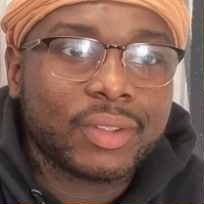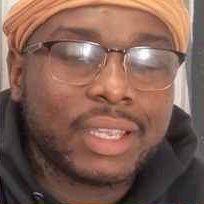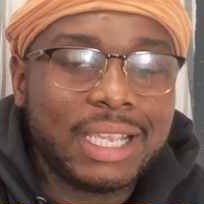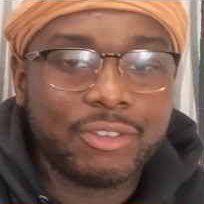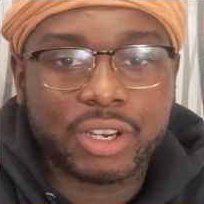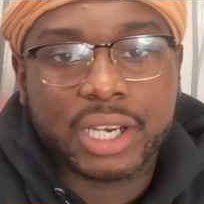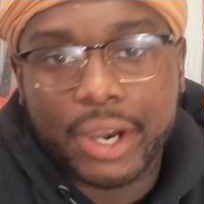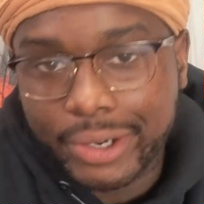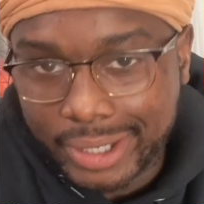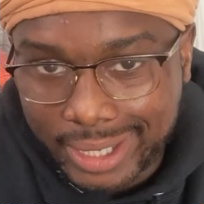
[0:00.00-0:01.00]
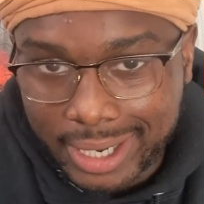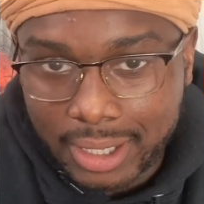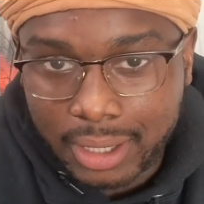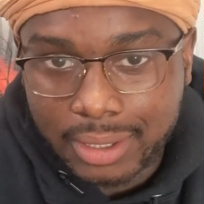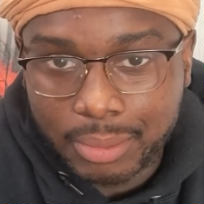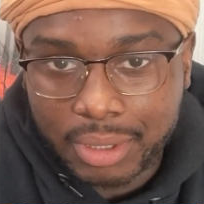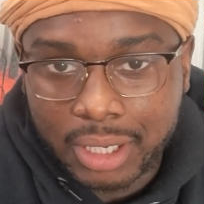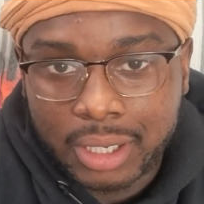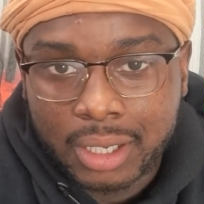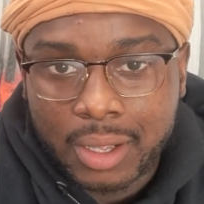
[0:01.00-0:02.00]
He regurgitated it to me,